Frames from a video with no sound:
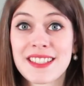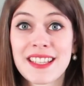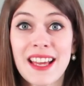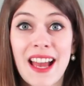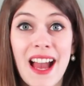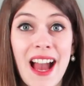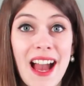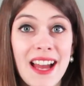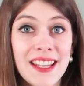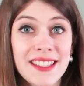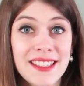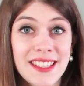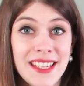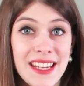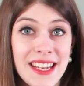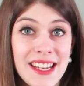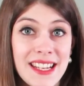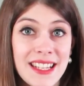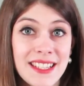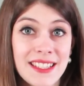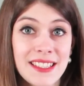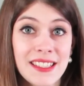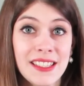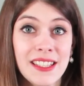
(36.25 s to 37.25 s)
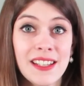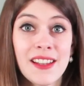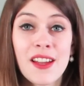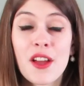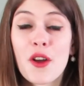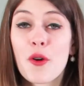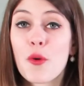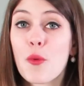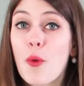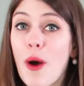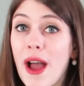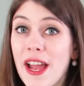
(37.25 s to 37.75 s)
Drahtesel,
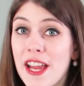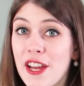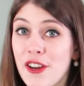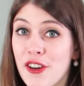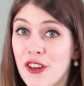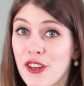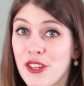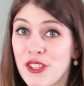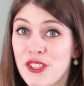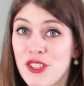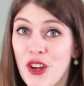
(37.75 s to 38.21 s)
wire